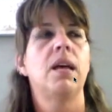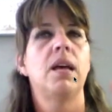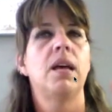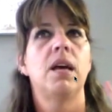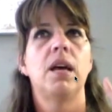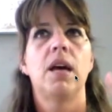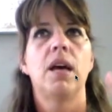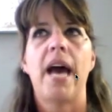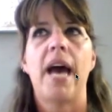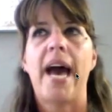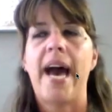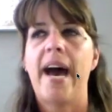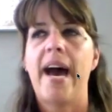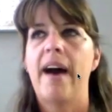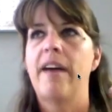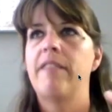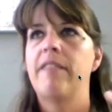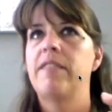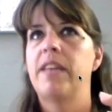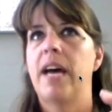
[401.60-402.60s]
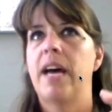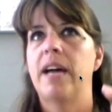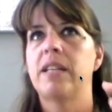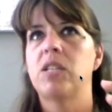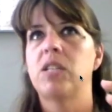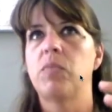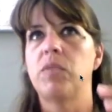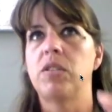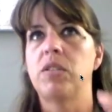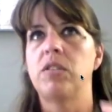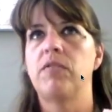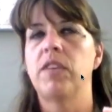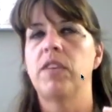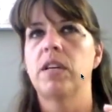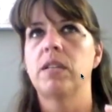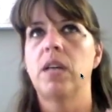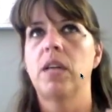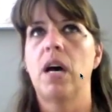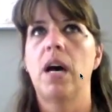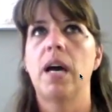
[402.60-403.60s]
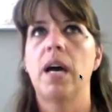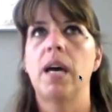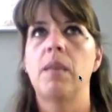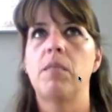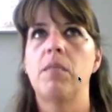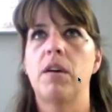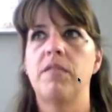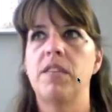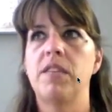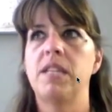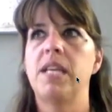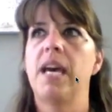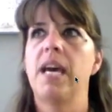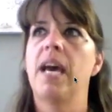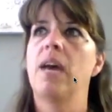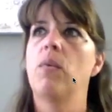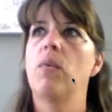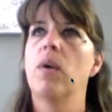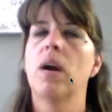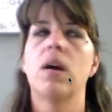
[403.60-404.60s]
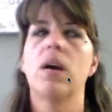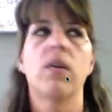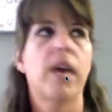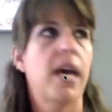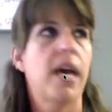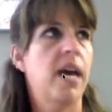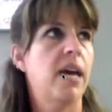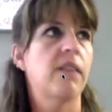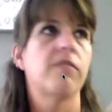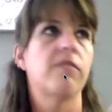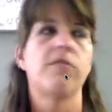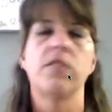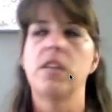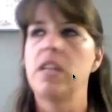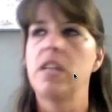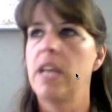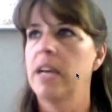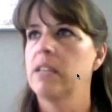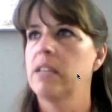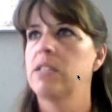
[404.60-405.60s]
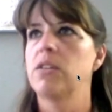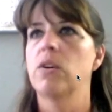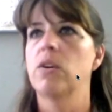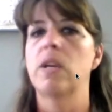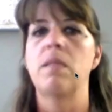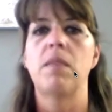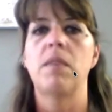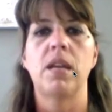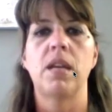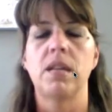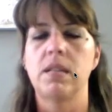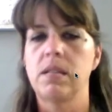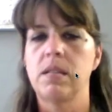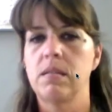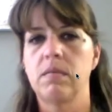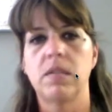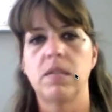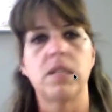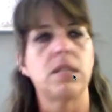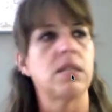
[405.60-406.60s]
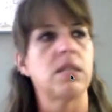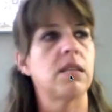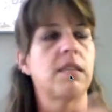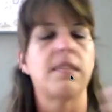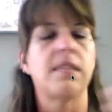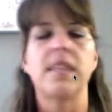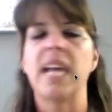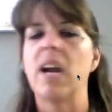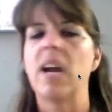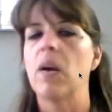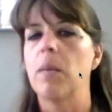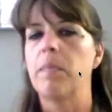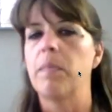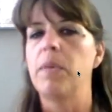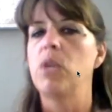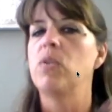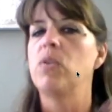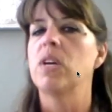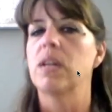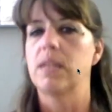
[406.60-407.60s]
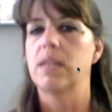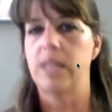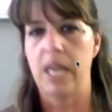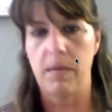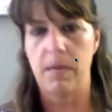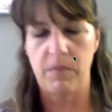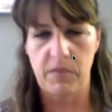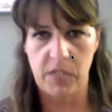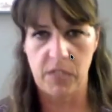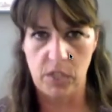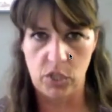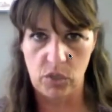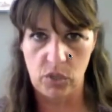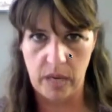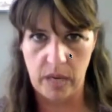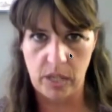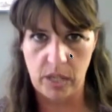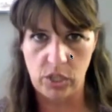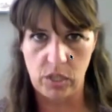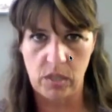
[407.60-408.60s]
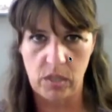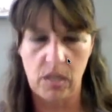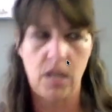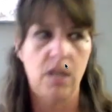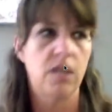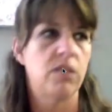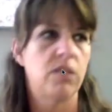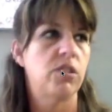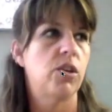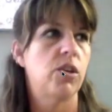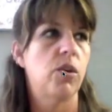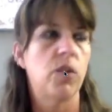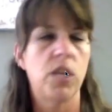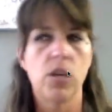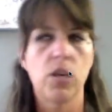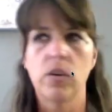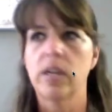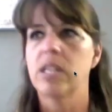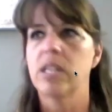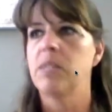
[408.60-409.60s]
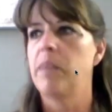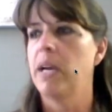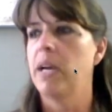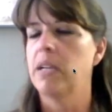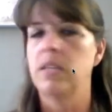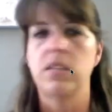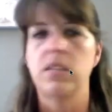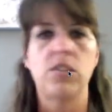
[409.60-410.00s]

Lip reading: have that specific time of the day where, okay, for the next 30 minutes, this is a therapeutic type of situation. So you're expected to